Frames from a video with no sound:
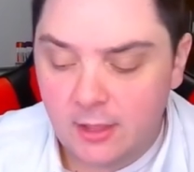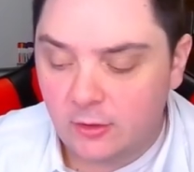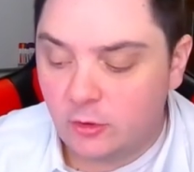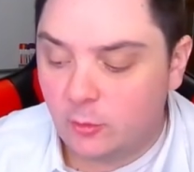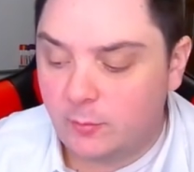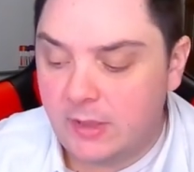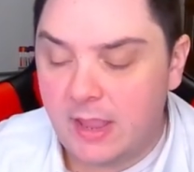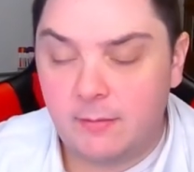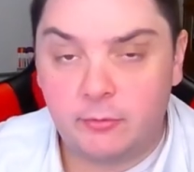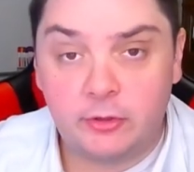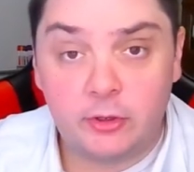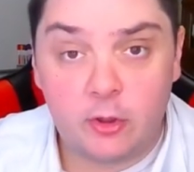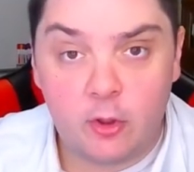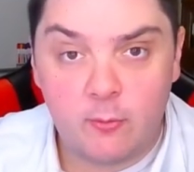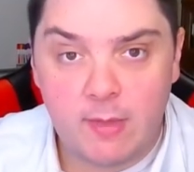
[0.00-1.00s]
you'll be able
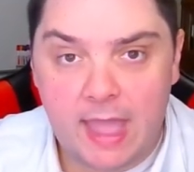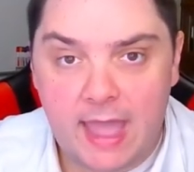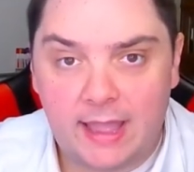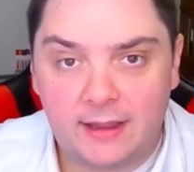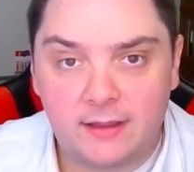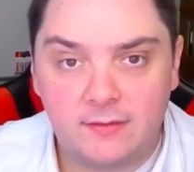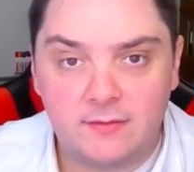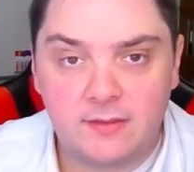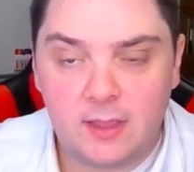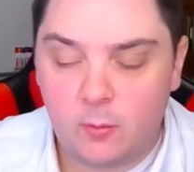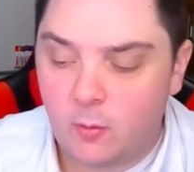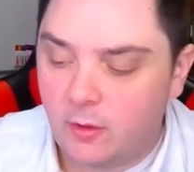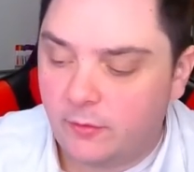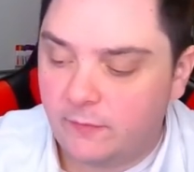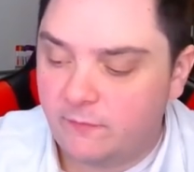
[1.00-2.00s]
to go back and say,
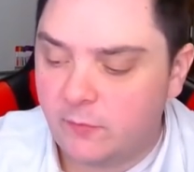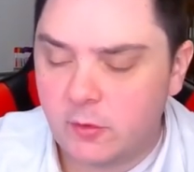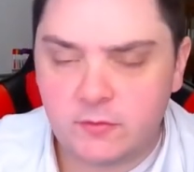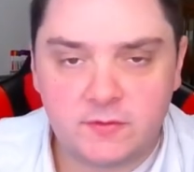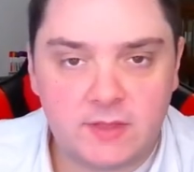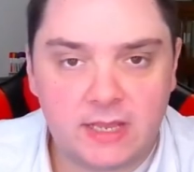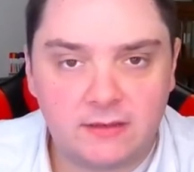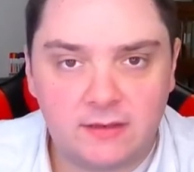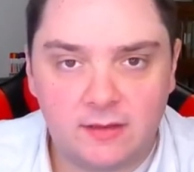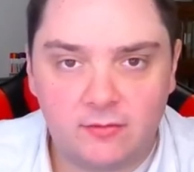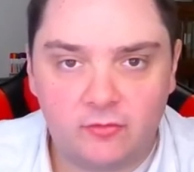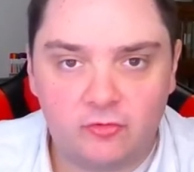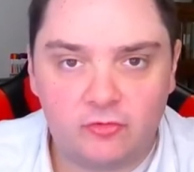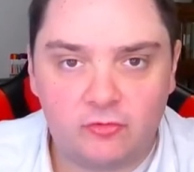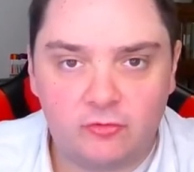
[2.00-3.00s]
well, the first
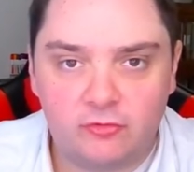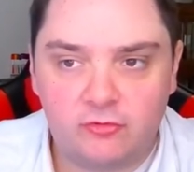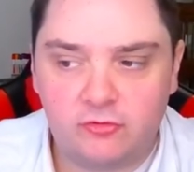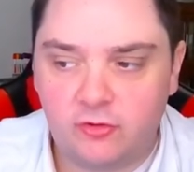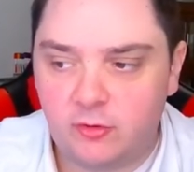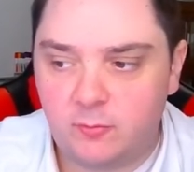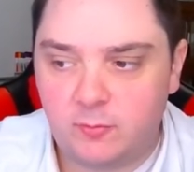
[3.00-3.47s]
sentence should